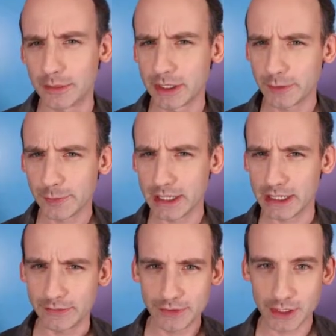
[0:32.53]
because my
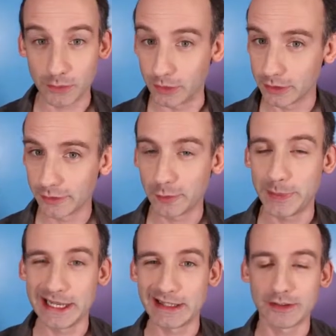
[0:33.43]
Neverdot world
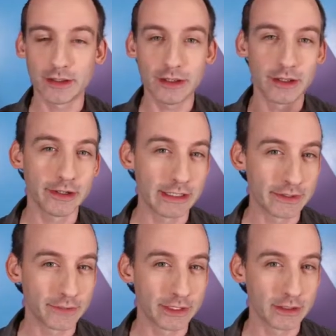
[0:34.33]
spans a lot of
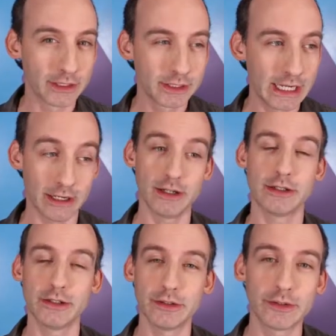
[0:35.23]
different
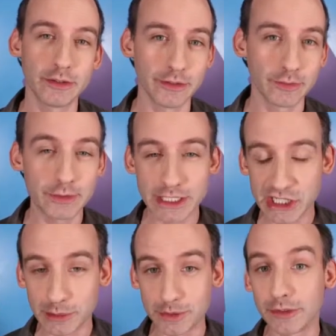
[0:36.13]
characters. So there's
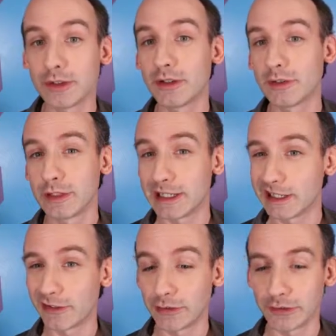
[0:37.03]
vegetables, and there's
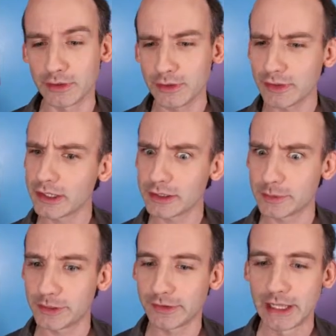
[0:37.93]
dinosaurs, and there's an
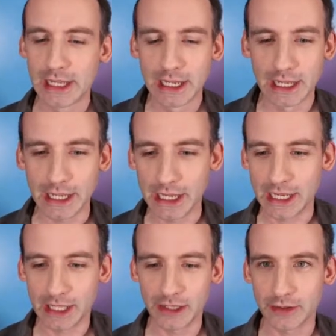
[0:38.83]
octopus,
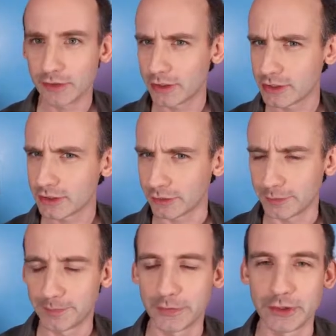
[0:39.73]
and there's the
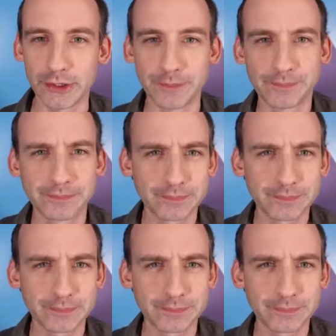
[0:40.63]
turtles. So